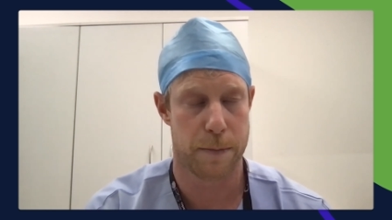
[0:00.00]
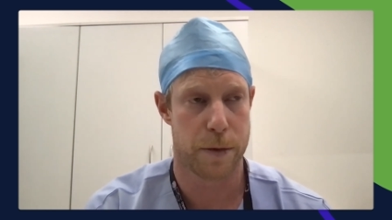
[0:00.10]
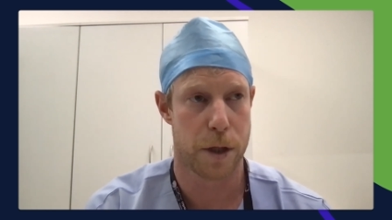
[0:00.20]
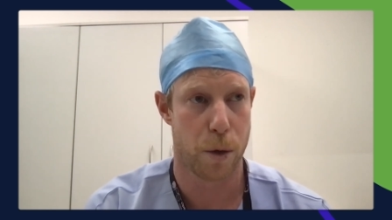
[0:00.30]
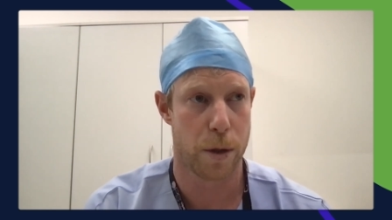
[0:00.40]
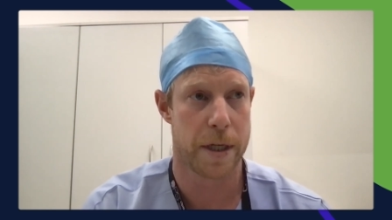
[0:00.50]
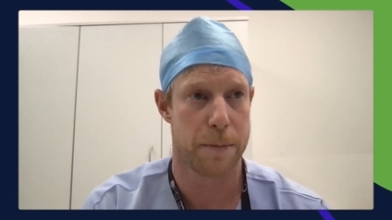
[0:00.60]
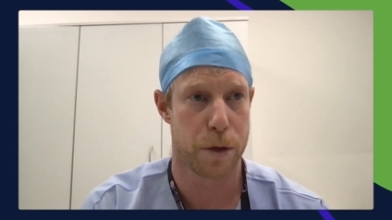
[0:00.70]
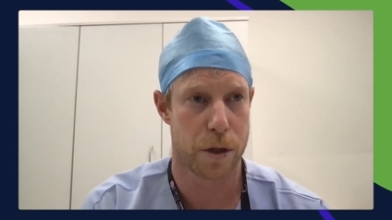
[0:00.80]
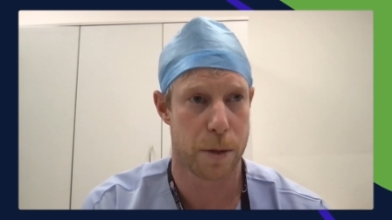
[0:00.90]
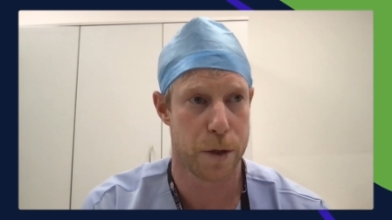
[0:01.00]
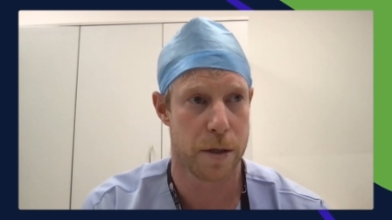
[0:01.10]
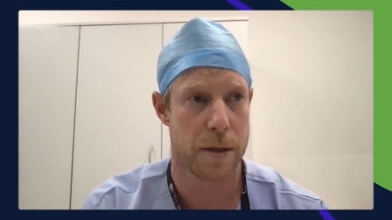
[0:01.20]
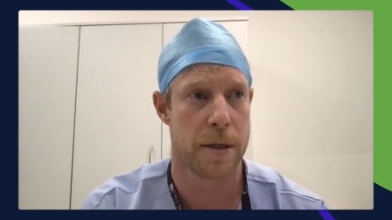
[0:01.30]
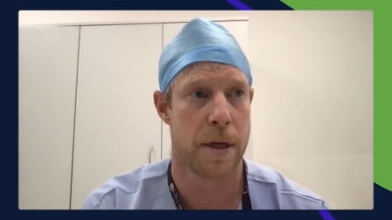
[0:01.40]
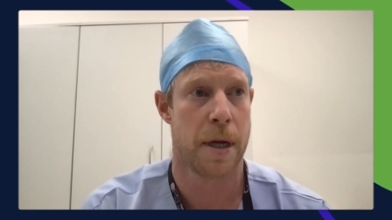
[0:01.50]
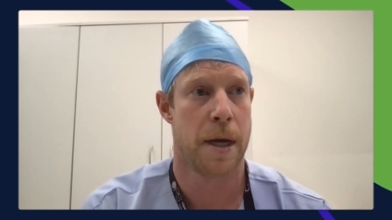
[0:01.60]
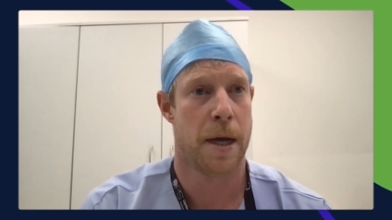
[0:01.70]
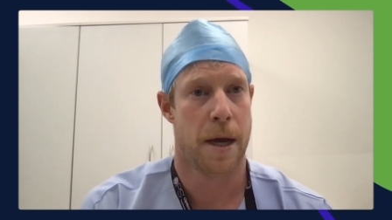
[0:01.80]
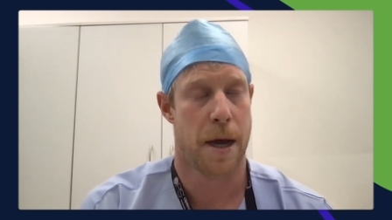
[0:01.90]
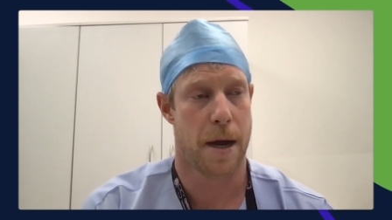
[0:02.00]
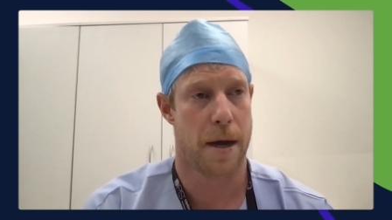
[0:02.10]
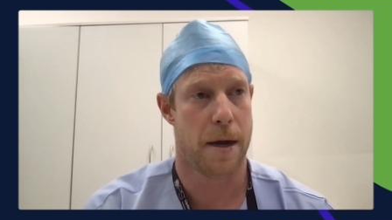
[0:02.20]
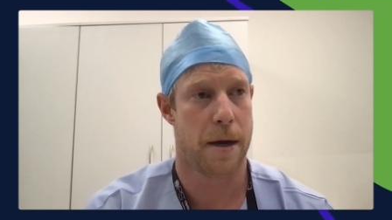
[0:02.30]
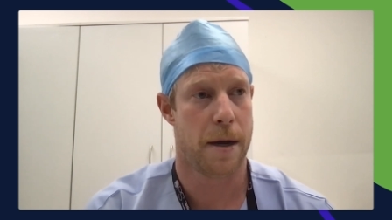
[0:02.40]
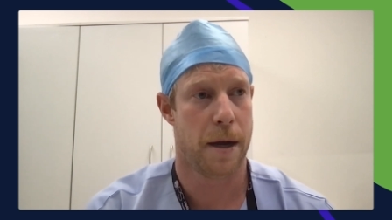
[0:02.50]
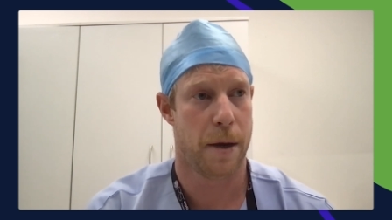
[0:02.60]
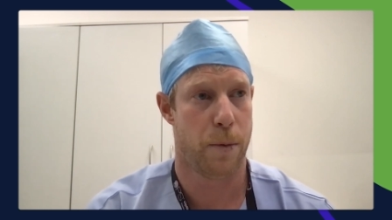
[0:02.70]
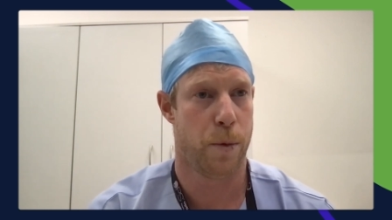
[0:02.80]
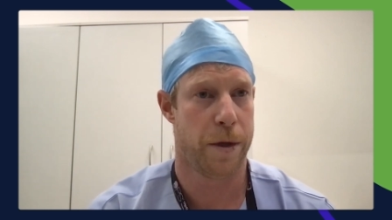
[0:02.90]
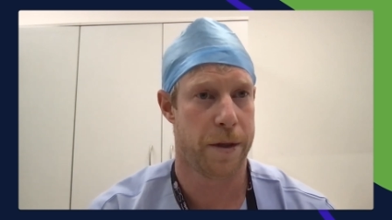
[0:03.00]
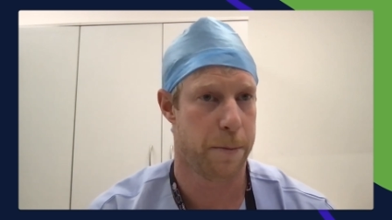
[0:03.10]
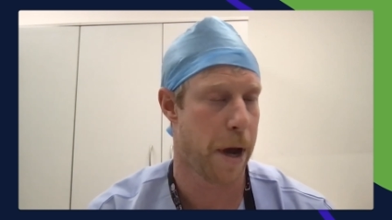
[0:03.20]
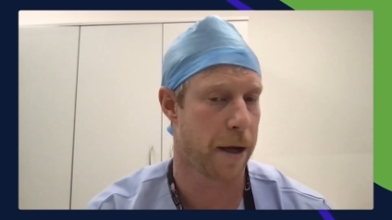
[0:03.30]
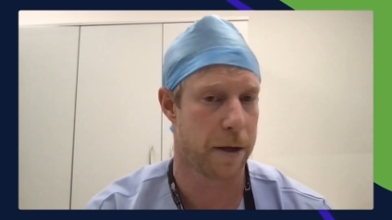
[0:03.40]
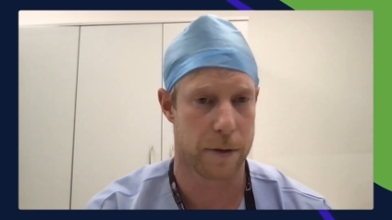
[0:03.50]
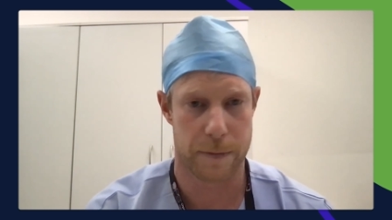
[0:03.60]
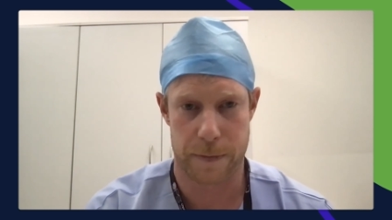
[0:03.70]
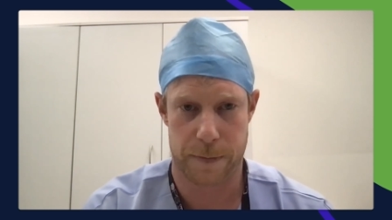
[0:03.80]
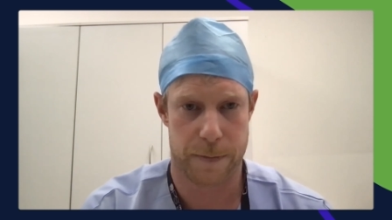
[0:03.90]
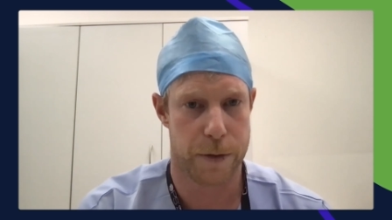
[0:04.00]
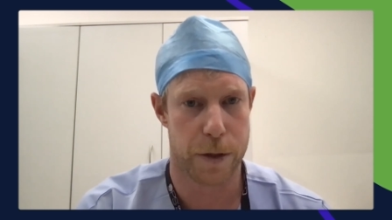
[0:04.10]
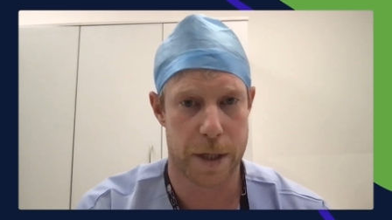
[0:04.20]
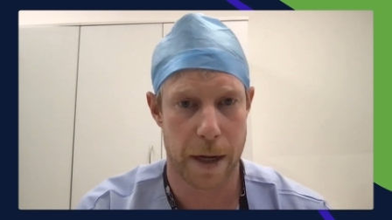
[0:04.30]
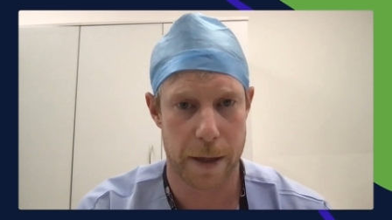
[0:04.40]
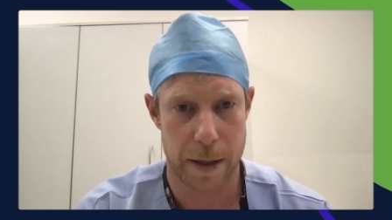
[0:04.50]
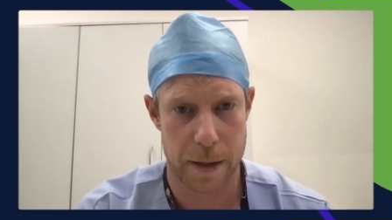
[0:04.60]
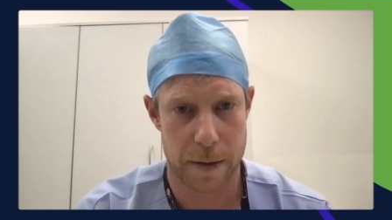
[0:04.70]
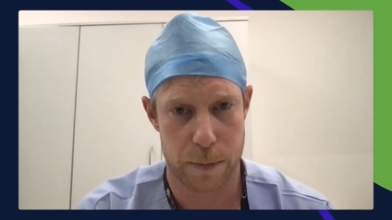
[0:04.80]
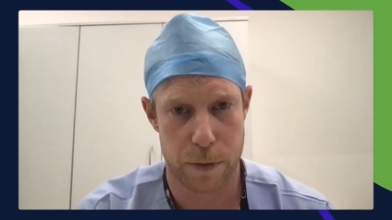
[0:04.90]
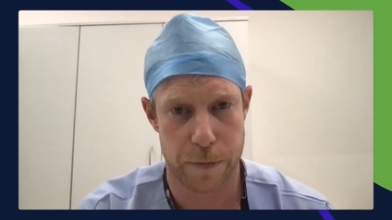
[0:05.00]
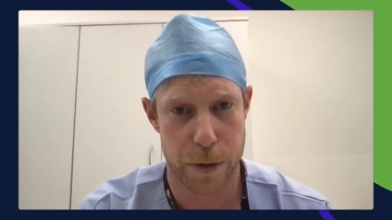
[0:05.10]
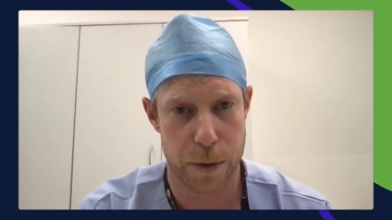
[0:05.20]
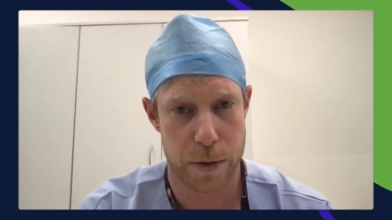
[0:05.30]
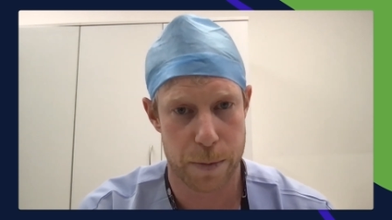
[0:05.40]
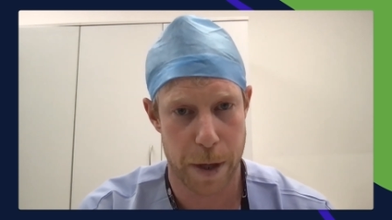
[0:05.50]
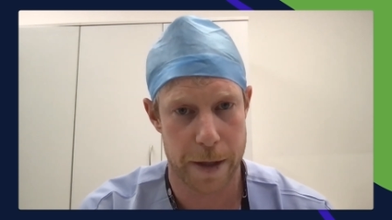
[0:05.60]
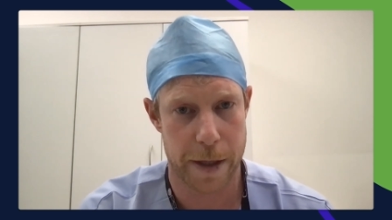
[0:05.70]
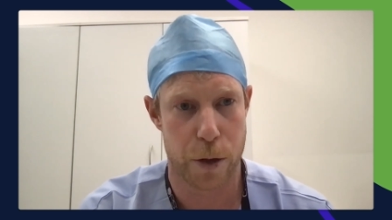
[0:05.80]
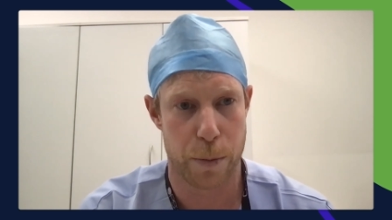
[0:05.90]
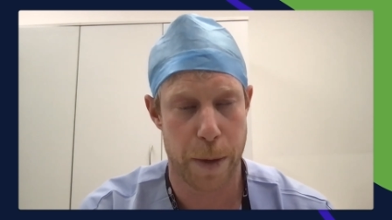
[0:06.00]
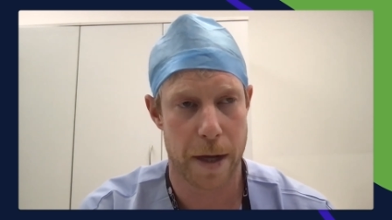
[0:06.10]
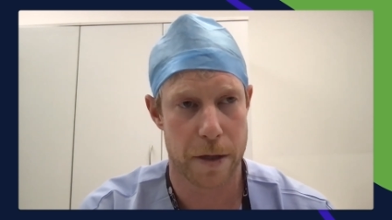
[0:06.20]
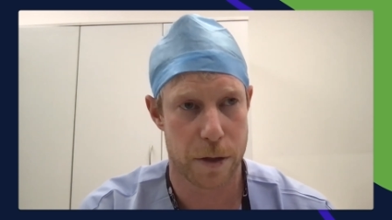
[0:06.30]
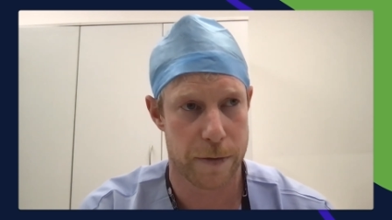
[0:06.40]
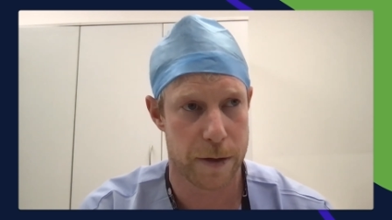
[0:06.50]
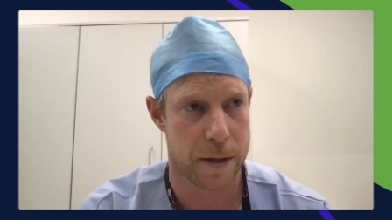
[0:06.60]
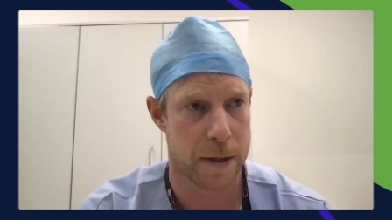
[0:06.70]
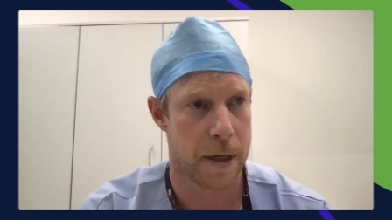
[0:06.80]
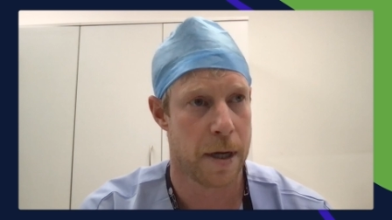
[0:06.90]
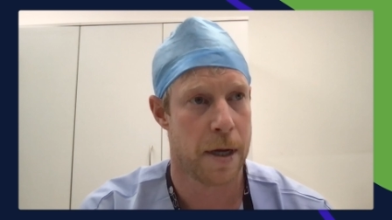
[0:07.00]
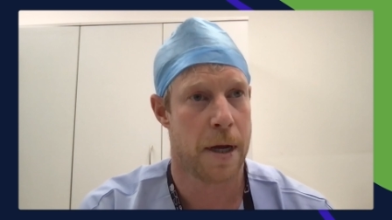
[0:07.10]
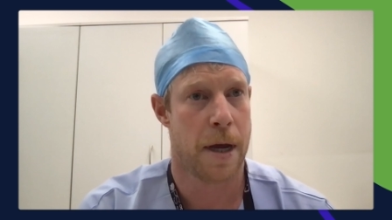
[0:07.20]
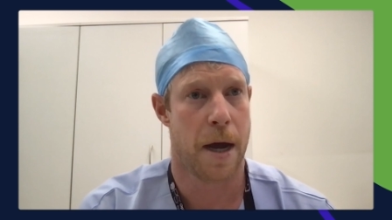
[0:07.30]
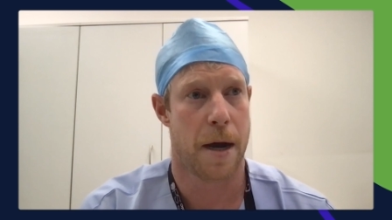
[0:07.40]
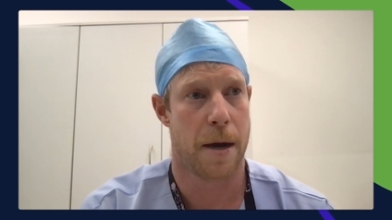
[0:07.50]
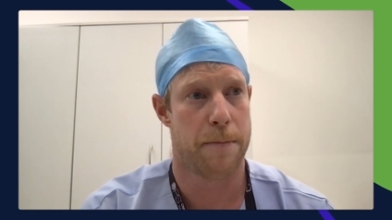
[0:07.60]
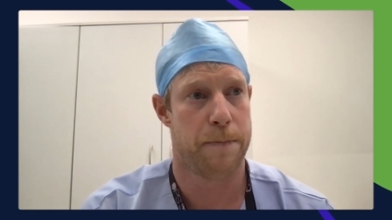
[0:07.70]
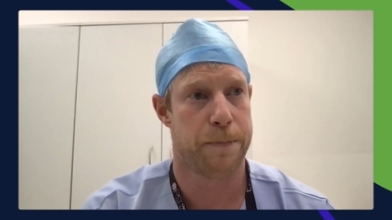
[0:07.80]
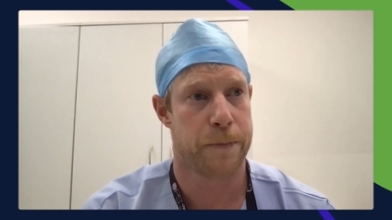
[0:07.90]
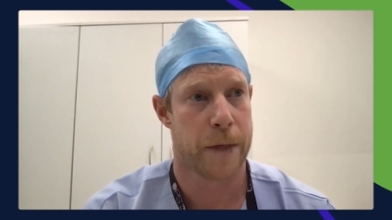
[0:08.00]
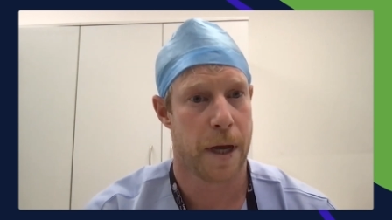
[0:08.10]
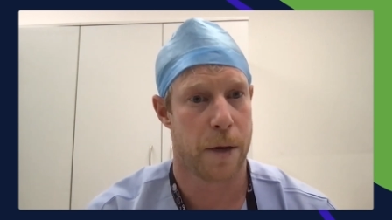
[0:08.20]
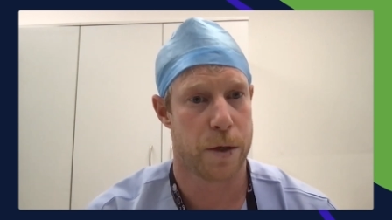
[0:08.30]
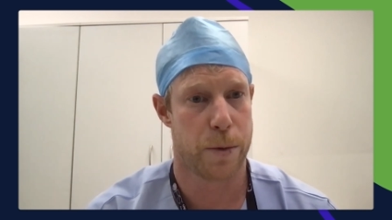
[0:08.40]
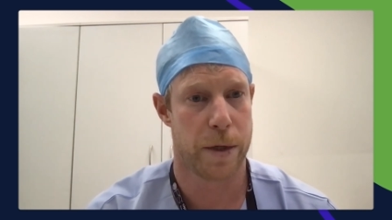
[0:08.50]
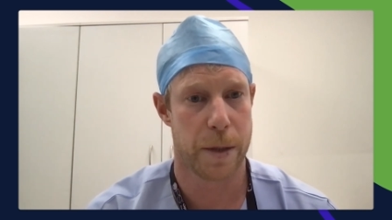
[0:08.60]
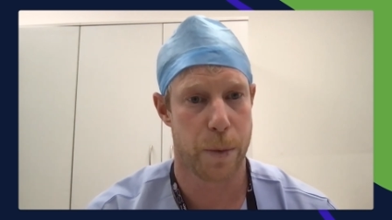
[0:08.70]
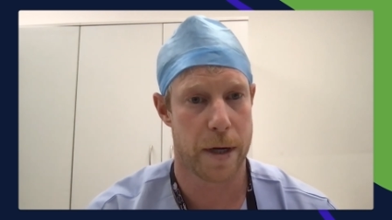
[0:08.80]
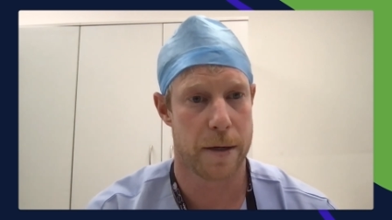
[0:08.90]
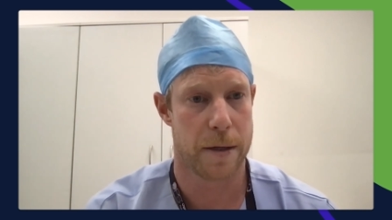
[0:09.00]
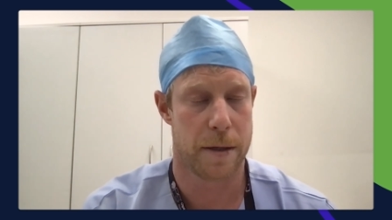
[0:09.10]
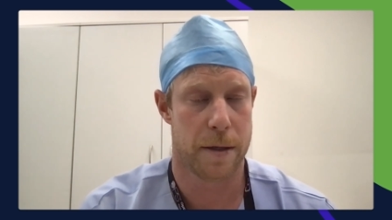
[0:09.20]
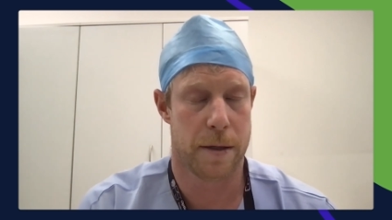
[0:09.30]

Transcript: slow-release prescriptions, with the backing of daily reviews by the acute pain service. And it was really when